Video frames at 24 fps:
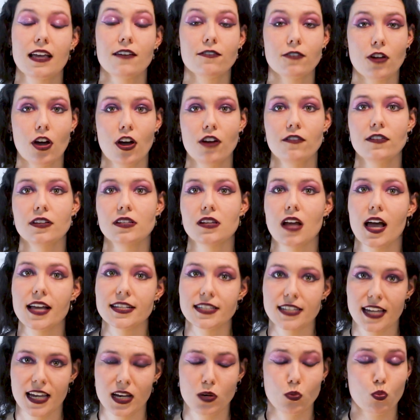If
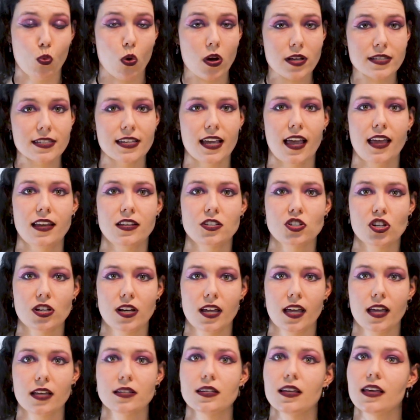COVID-19 was
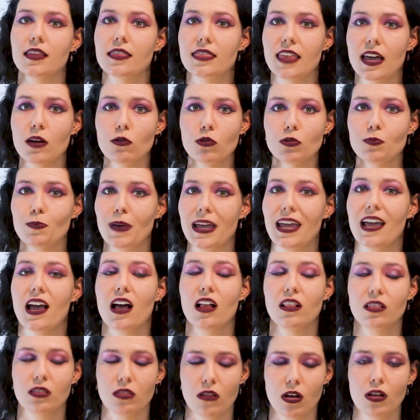engineered, there would be
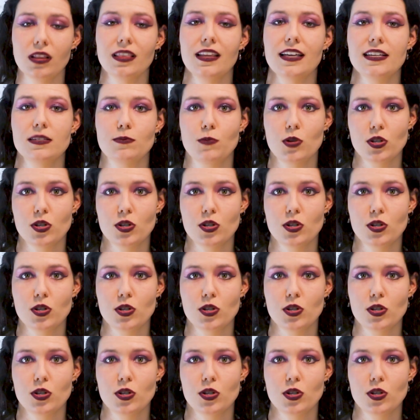a lot less